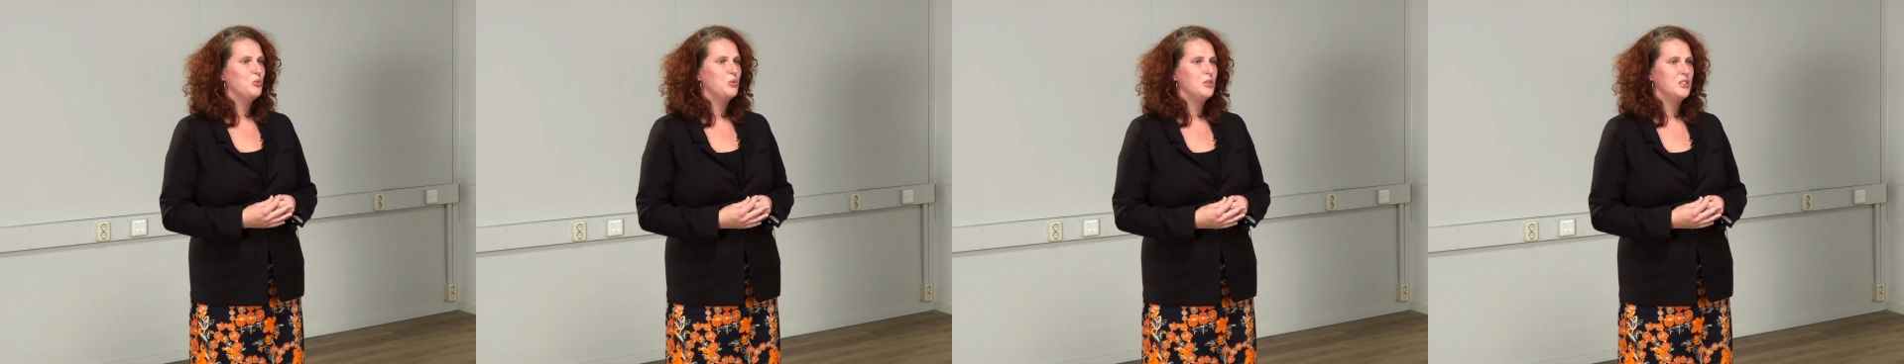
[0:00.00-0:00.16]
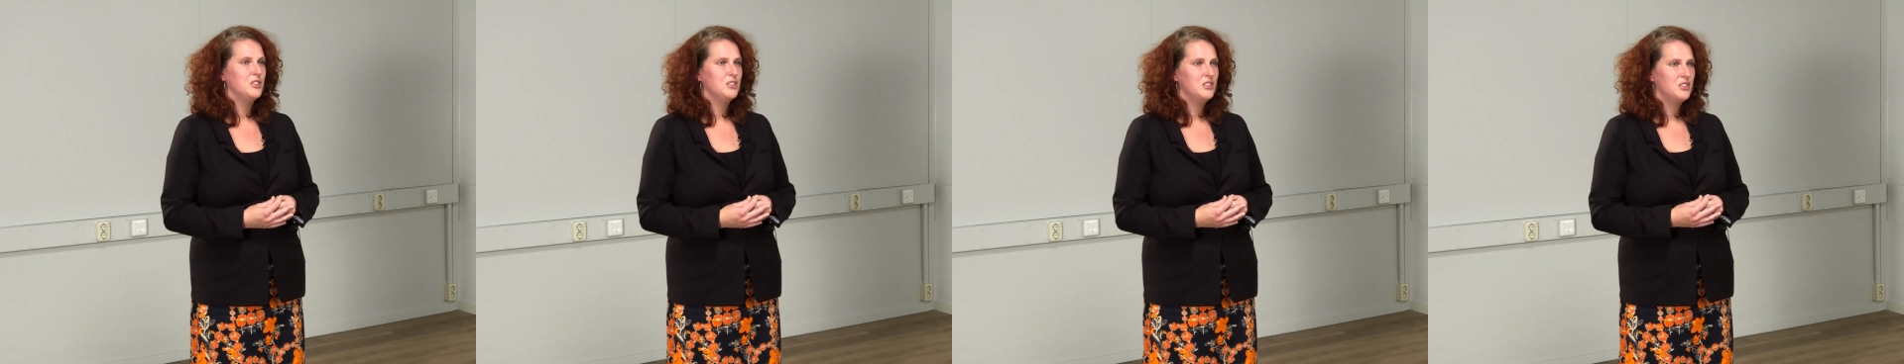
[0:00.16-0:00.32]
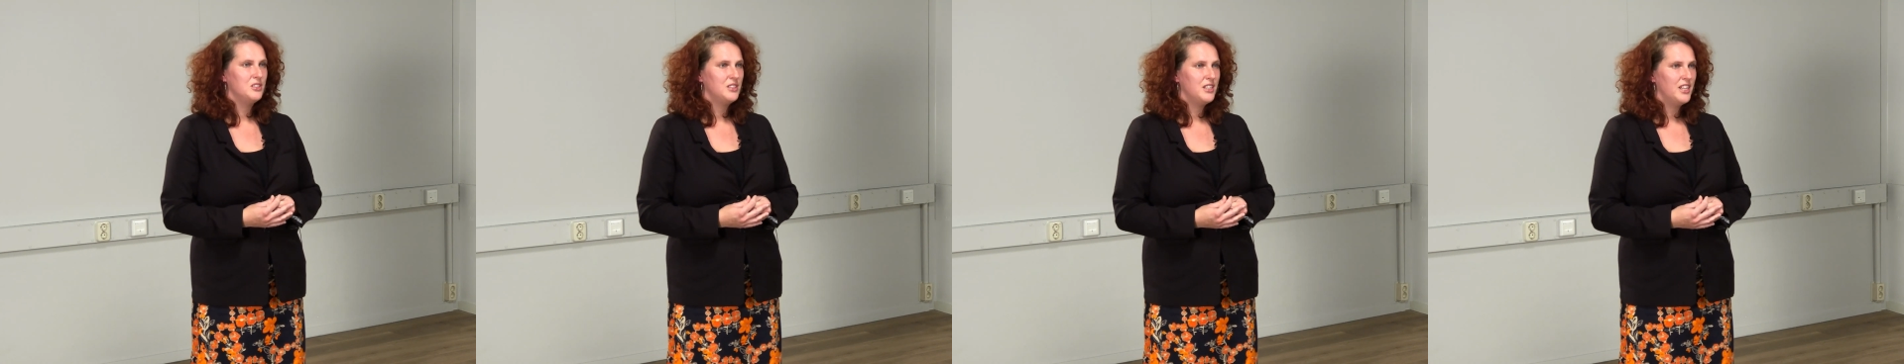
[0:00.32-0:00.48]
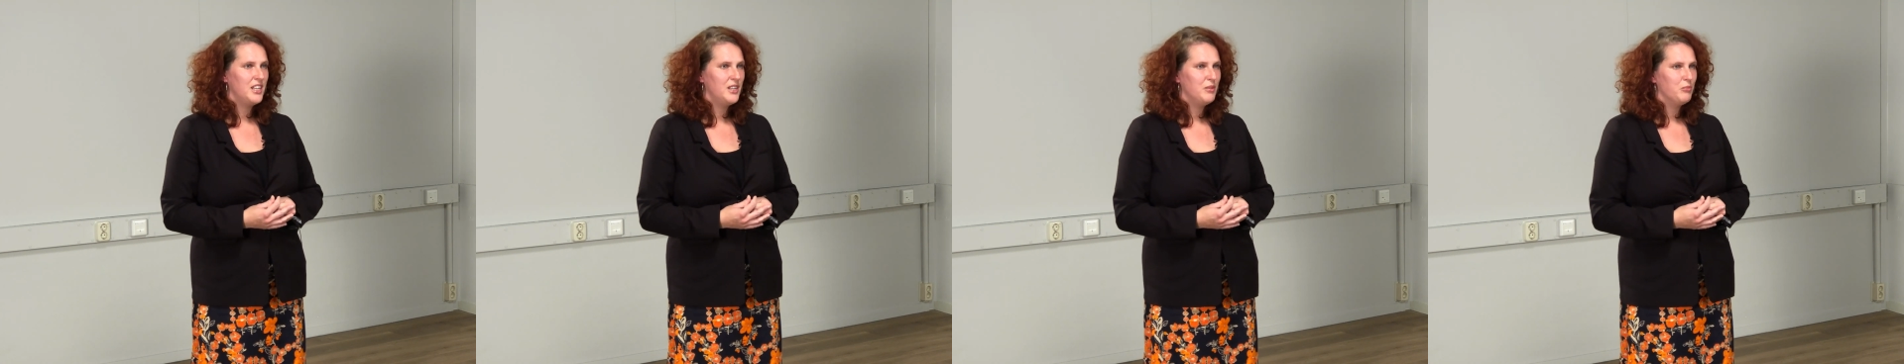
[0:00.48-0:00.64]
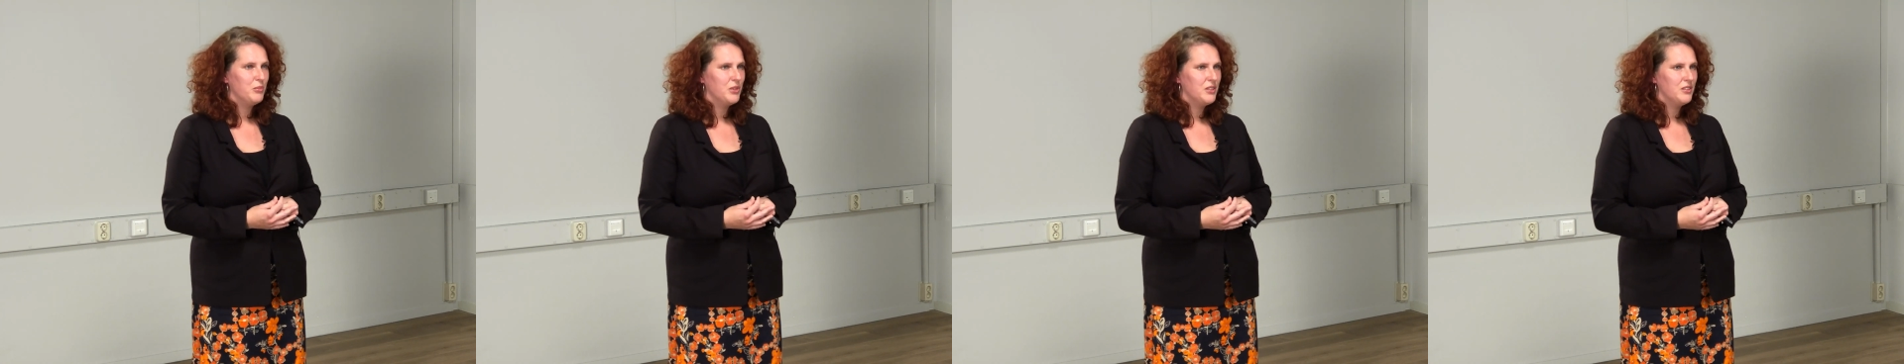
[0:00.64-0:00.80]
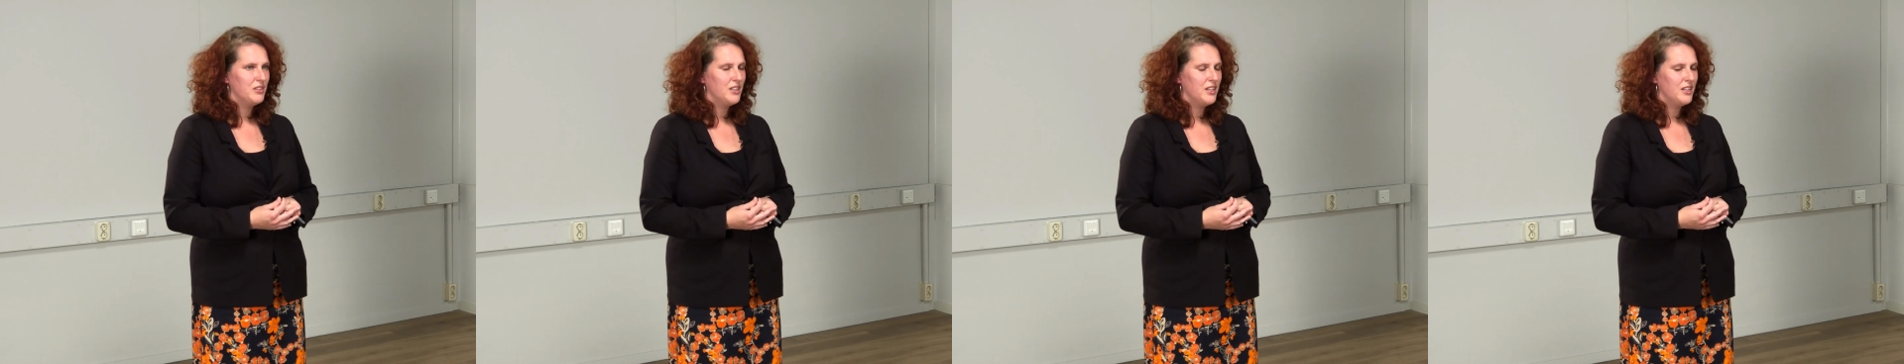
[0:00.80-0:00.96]
with a
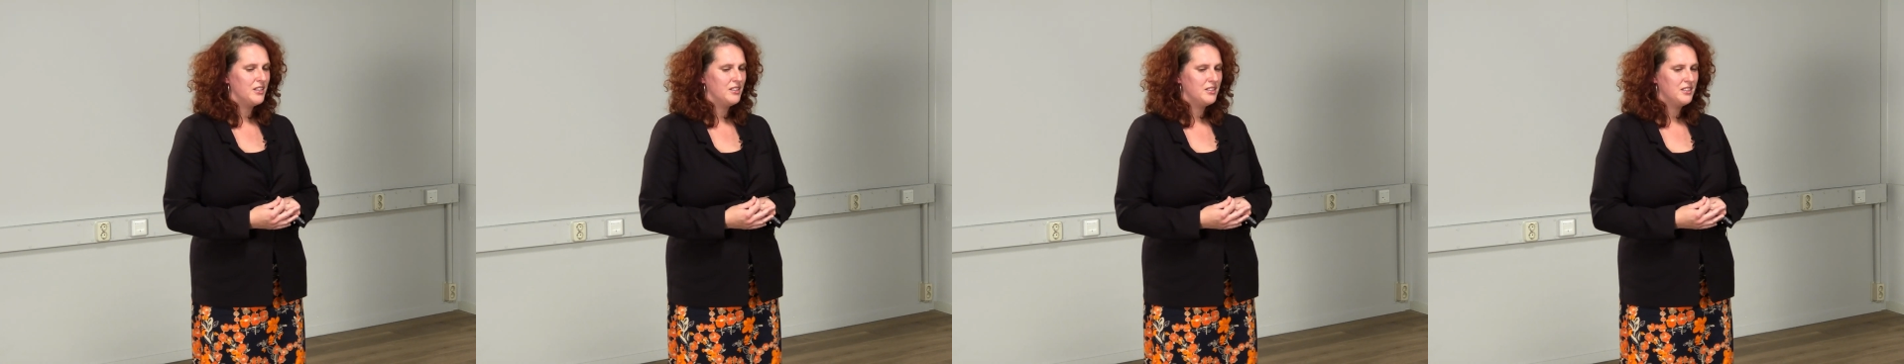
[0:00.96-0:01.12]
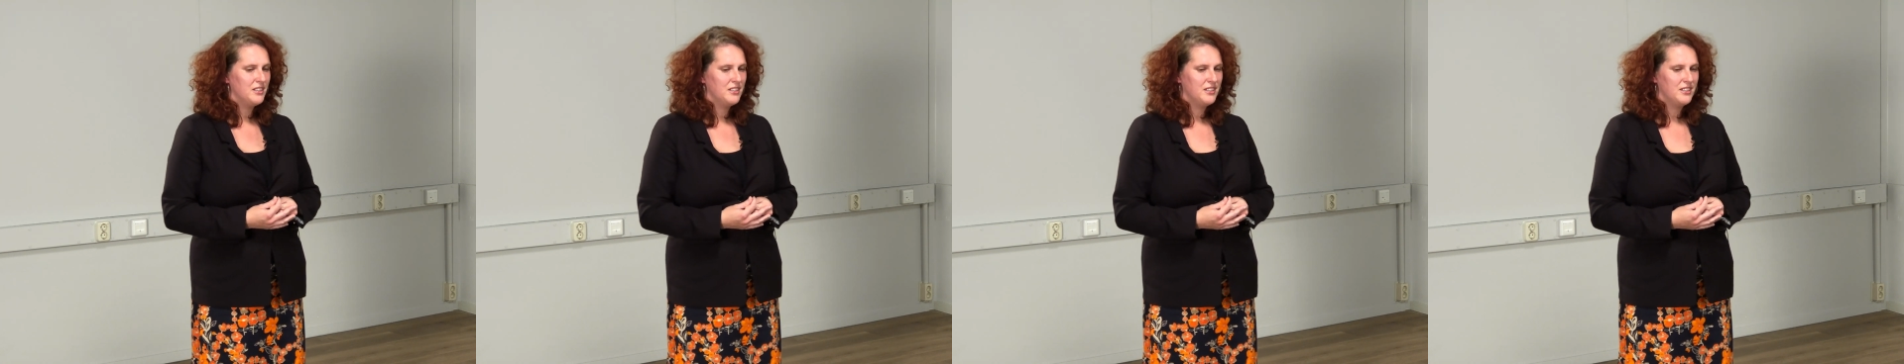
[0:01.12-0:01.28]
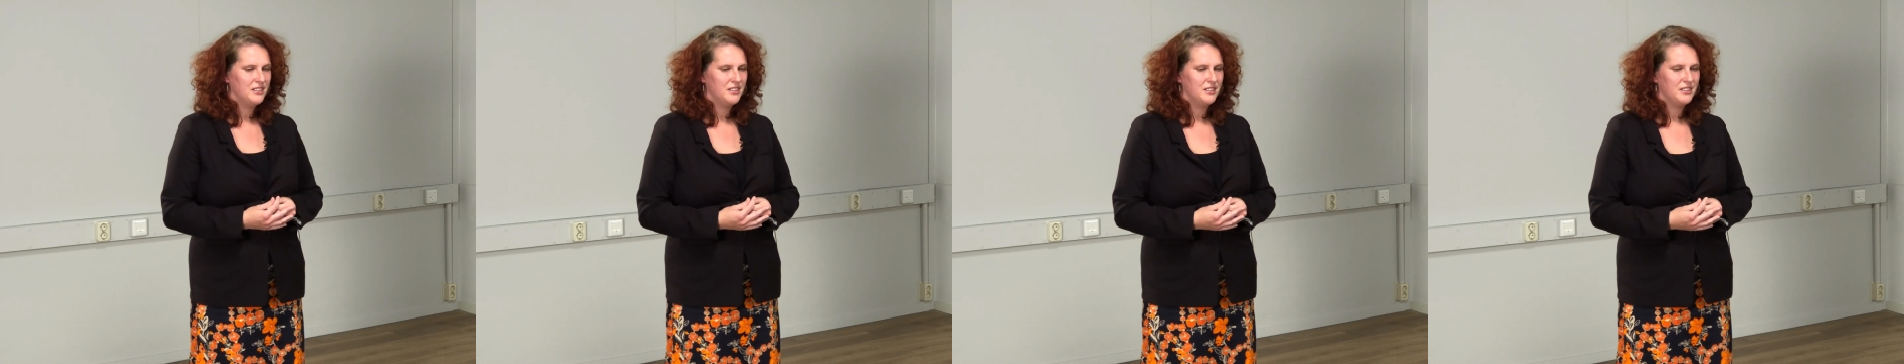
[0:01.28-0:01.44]
statement that